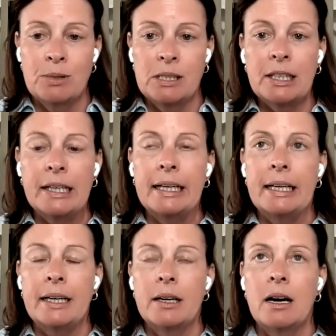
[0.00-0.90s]

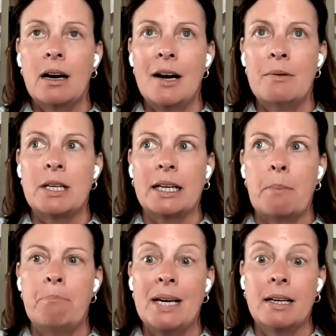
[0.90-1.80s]
really, it was like a
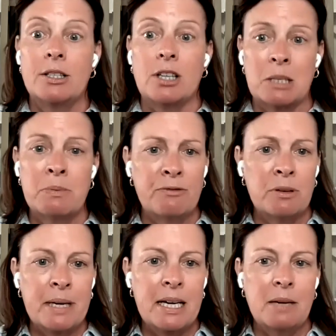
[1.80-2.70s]
big adjustment for
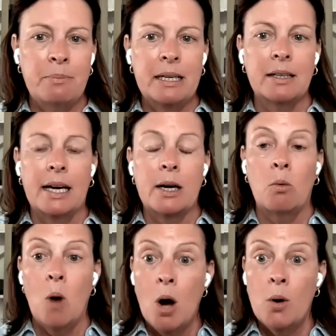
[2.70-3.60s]
me and a big
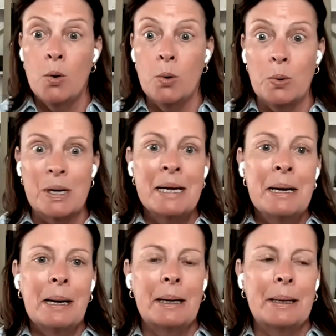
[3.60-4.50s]
whoa,
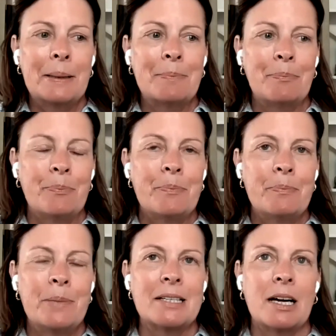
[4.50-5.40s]

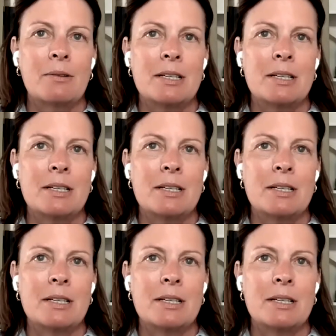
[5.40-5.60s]
because